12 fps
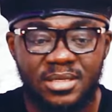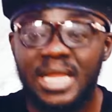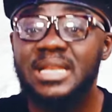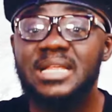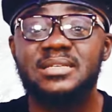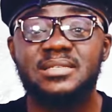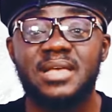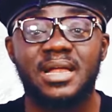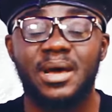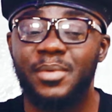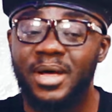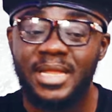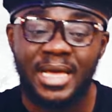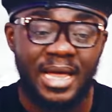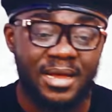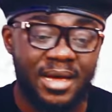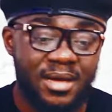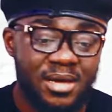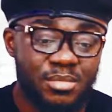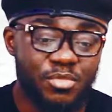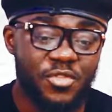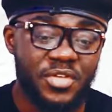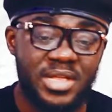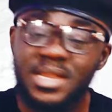the least said about the Ghana
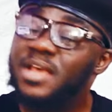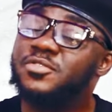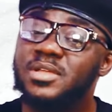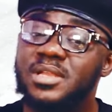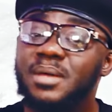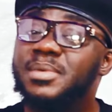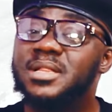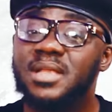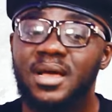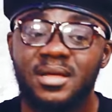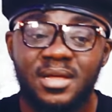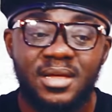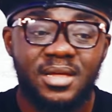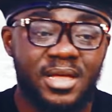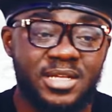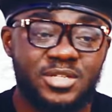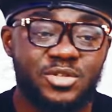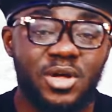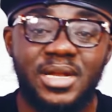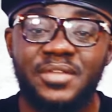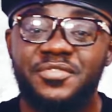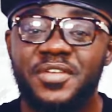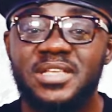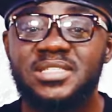movie industry, the better. It is not a
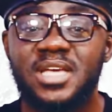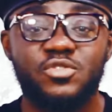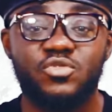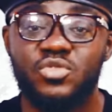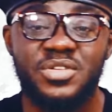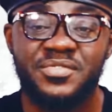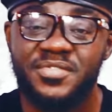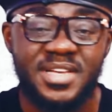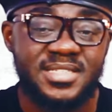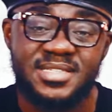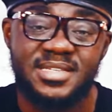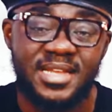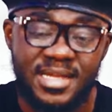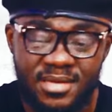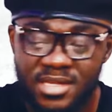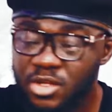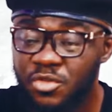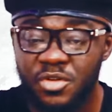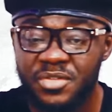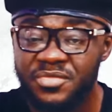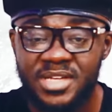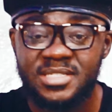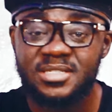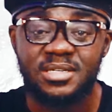venture you invest in. It. Eh? You
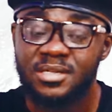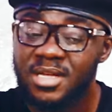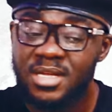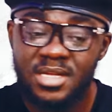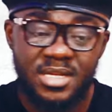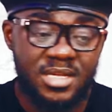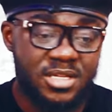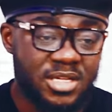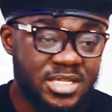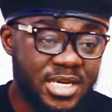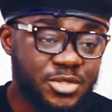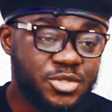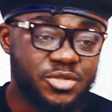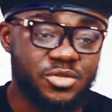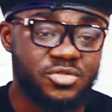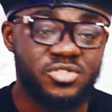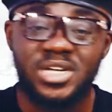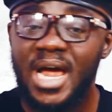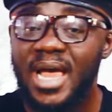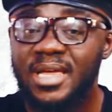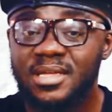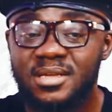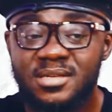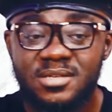invest in. You just should
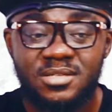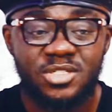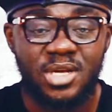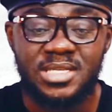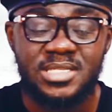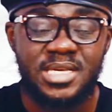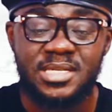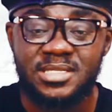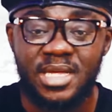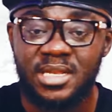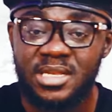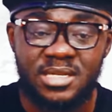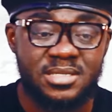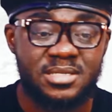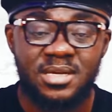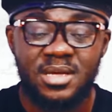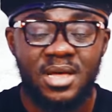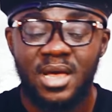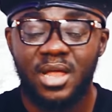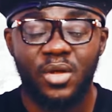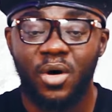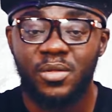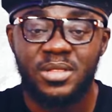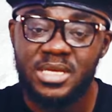try skits and this and
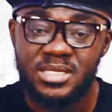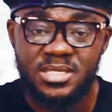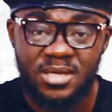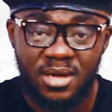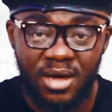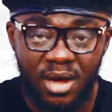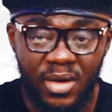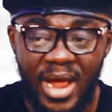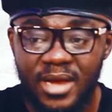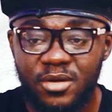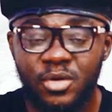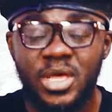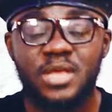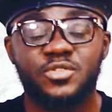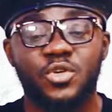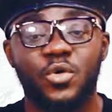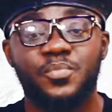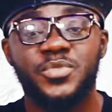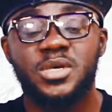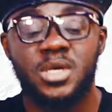all these. All right. Okay. So